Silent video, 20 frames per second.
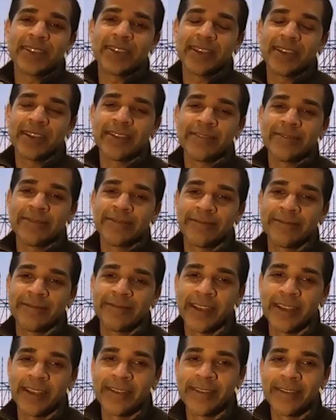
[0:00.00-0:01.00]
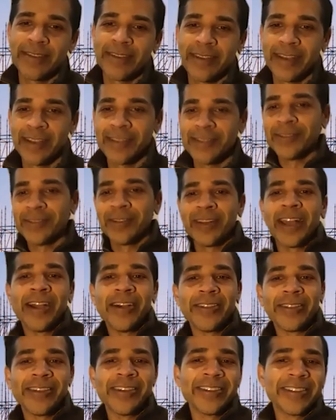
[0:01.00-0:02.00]
I nerd
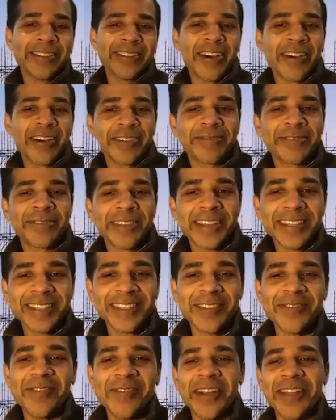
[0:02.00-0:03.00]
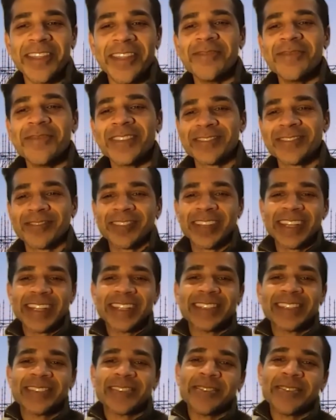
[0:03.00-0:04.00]
out on a lot of things, and one of them is
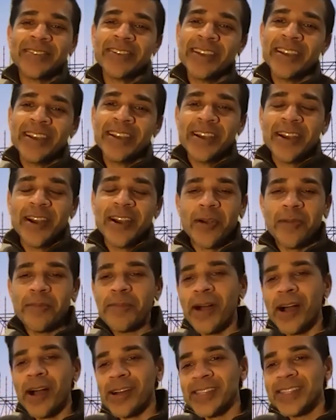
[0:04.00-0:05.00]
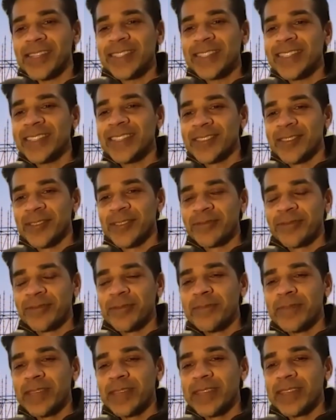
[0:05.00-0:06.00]
related to policy. So
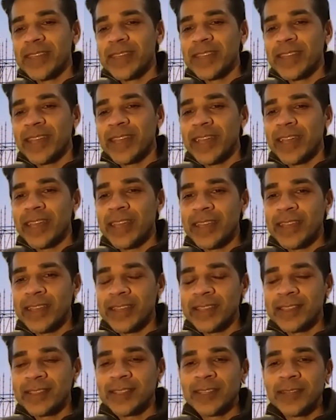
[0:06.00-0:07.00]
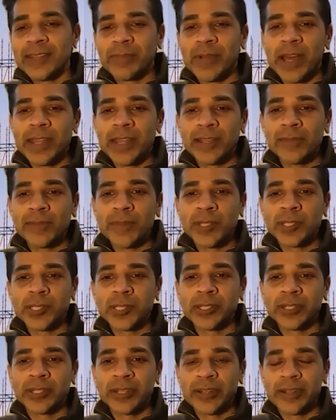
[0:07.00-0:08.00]
from being a city planning
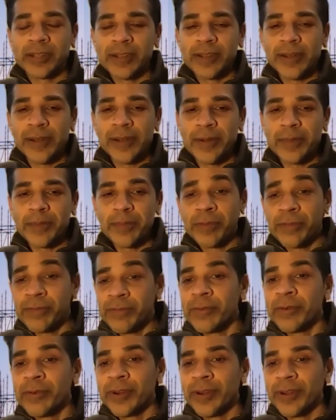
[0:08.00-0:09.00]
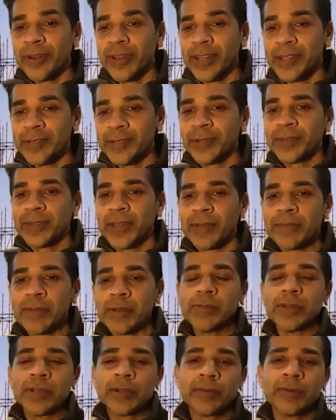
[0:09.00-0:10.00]
commissioner, before I took that
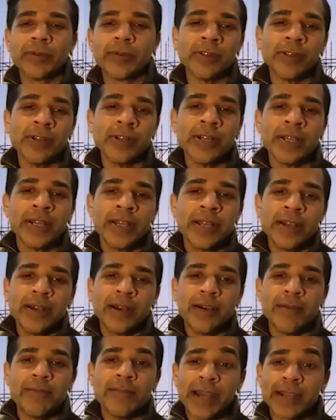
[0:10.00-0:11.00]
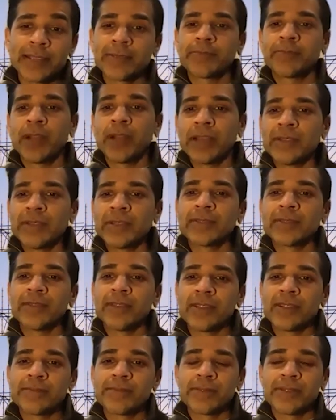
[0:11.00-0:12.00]
public role, as a private
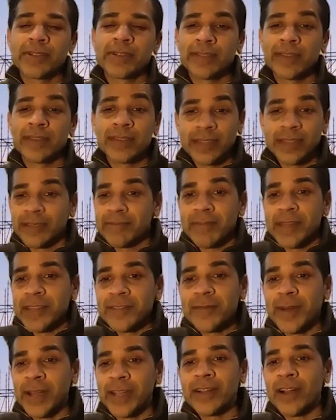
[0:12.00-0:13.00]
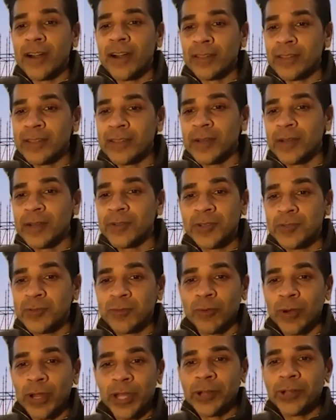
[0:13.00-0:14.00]
developer, I think like many of my colleagues, I would just
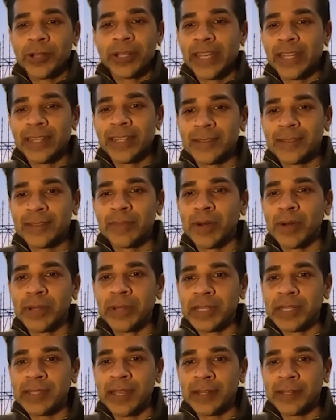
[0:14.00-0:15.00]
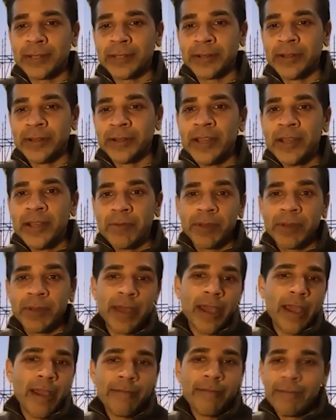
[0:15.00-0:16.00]
rail against the public sector with
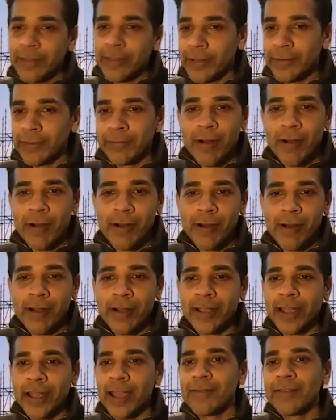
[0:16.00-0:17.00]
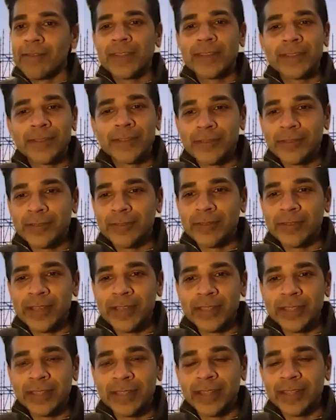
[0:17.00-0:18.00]
everything wrong, everything they're
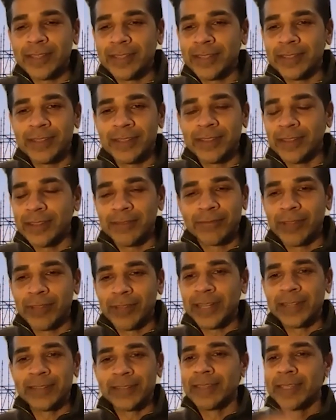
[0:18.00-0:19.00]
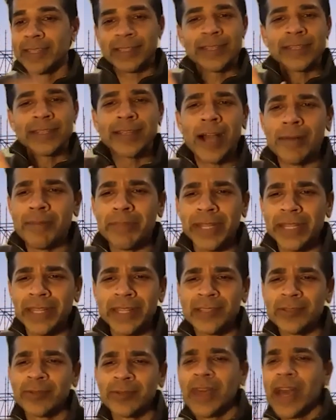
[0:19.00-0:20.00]
doing that's related to this
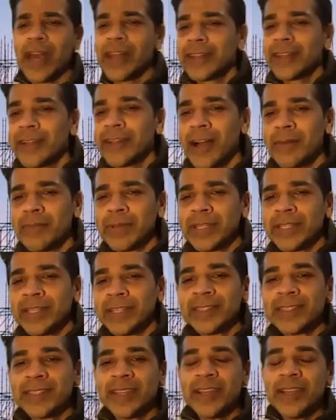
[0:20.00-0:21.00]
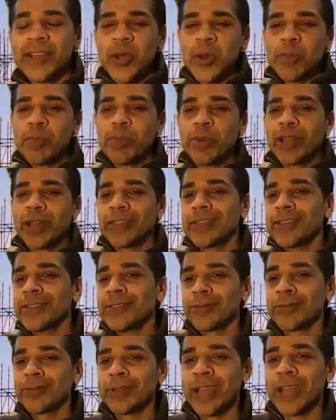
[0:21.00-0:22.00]
incompetence or that incompetence. But I think
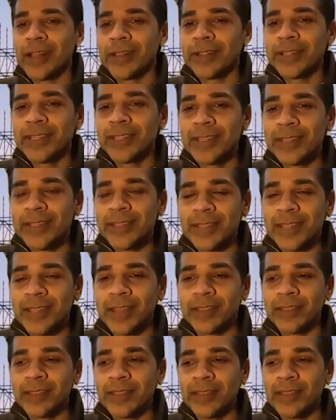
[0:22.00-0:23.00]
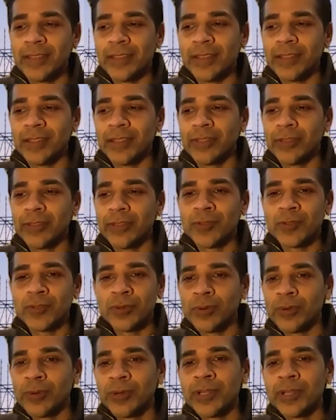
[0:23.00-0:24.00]
the reality is that the
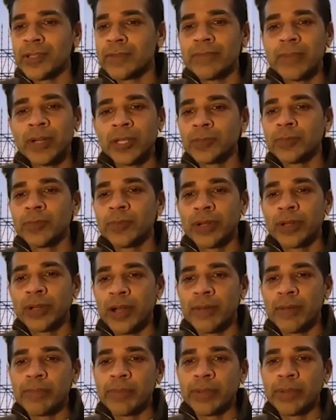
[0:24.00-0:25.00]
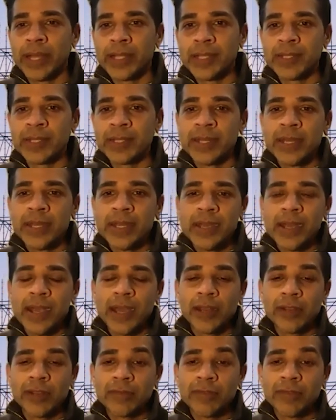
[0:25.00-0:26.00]
story is much more complex
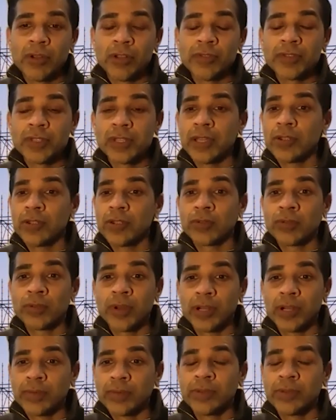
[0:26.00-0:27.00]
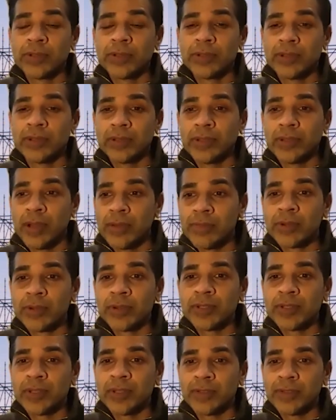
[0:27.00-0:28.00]
and involves incredible
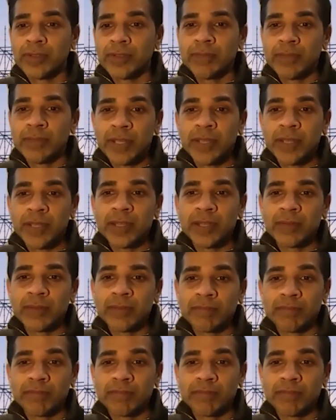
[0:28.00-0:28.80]
numbers of competing